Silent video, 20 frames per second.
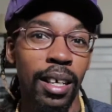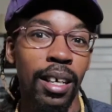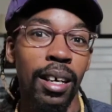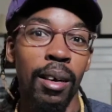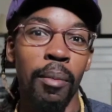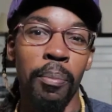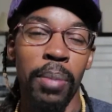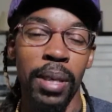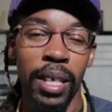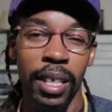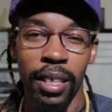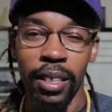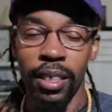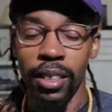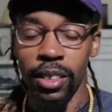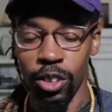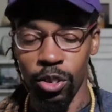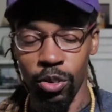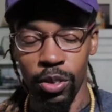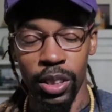a big,
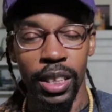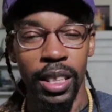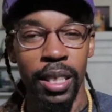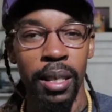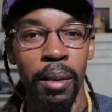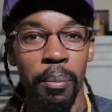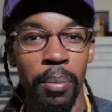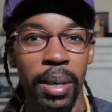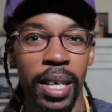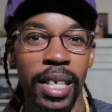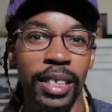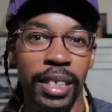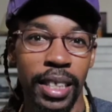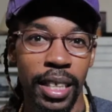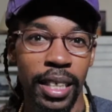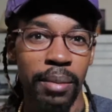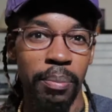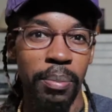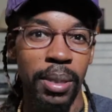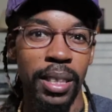juicy
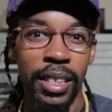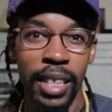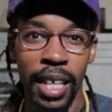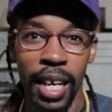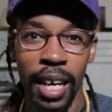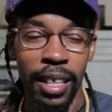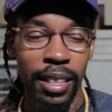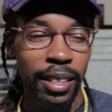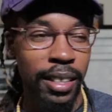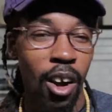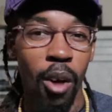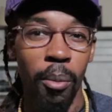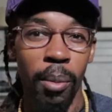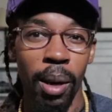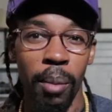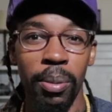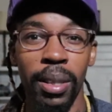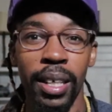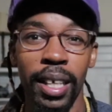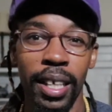Pidgeot on
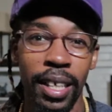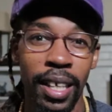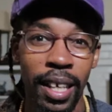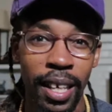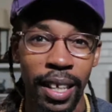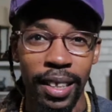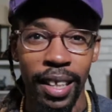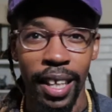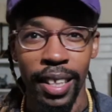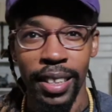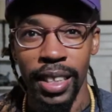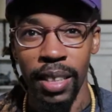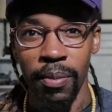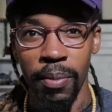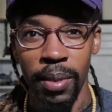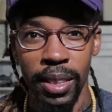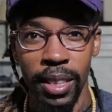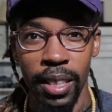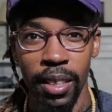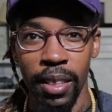my plate
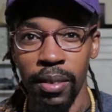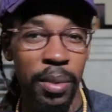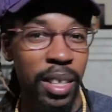Thanksgiving dinner.